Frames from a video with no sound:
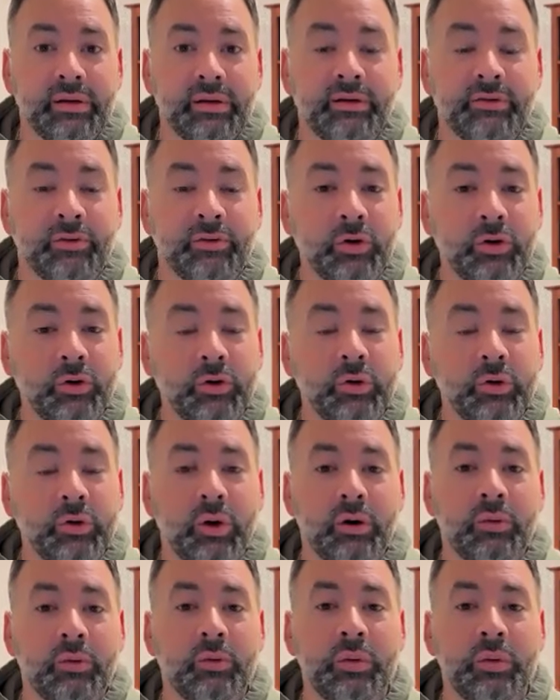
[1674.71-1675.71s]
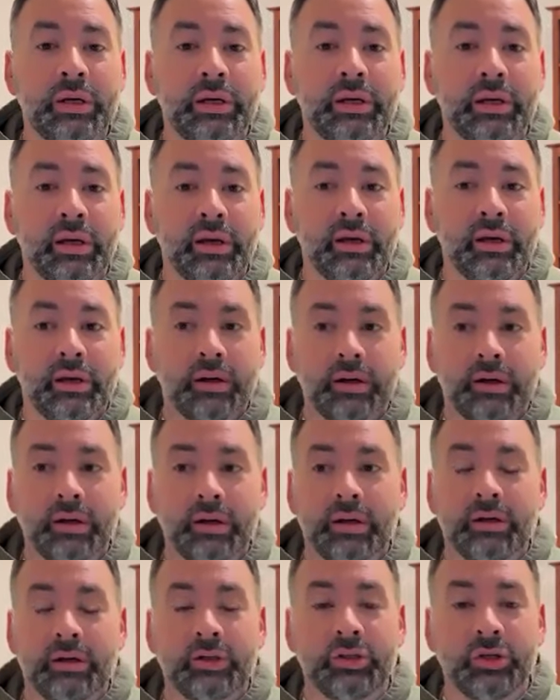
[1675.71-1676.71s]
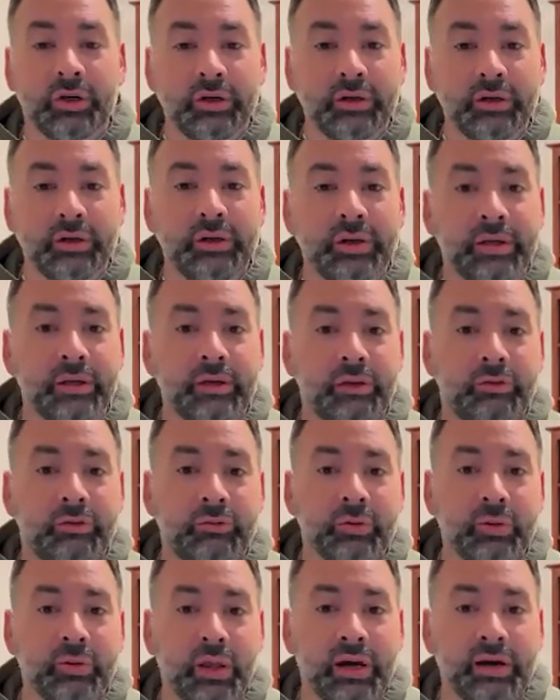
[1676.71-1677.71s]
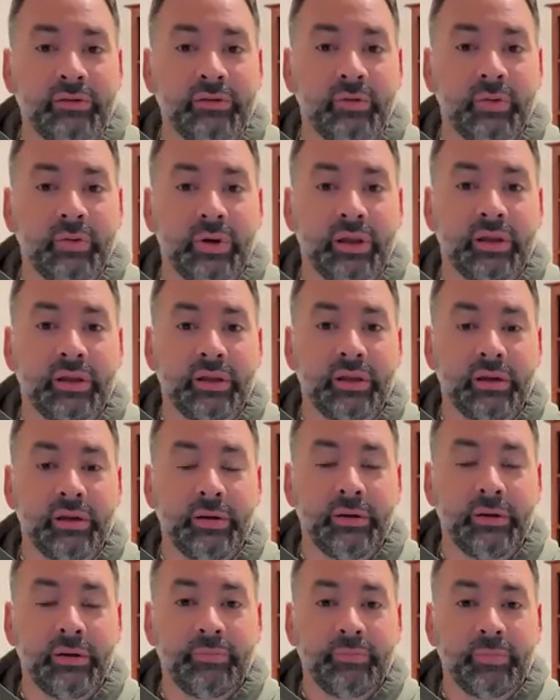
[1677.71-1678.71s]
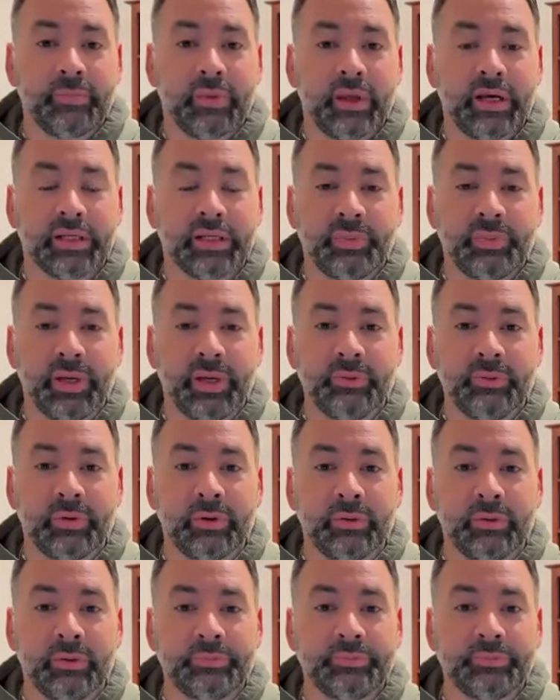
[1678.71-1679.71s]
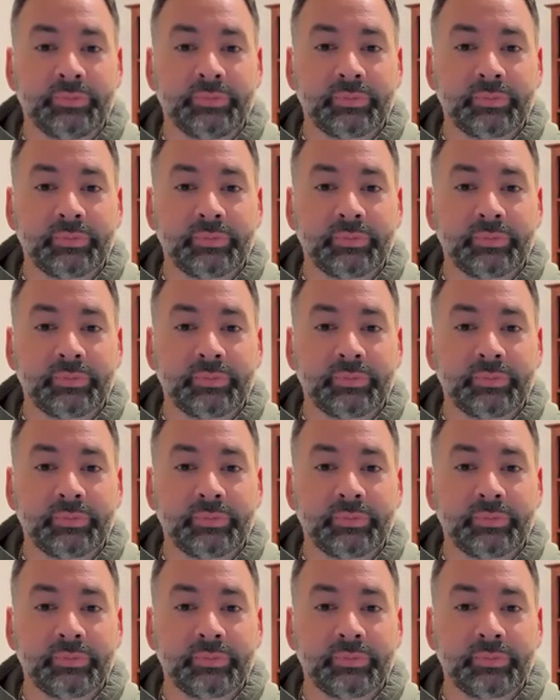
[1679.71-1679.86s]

Of who are we journeying through life with as people?